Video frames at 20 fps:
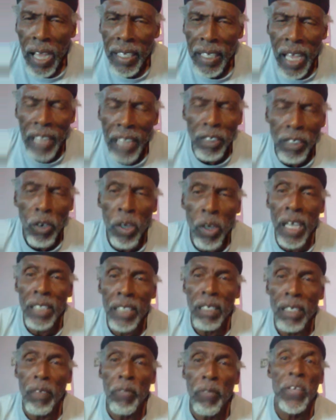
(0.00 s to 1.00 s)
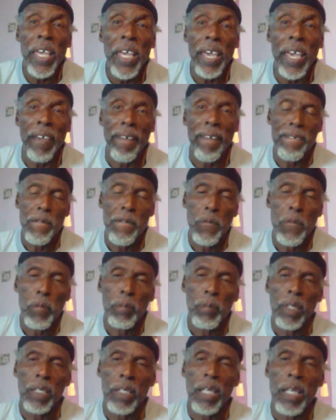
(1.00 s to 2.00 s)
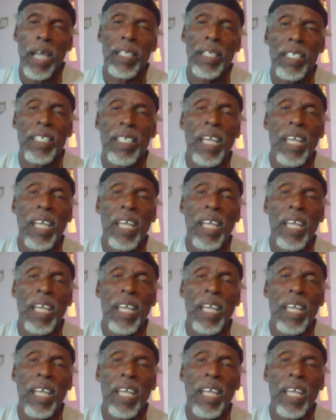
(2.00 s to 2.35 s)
that God has a fear that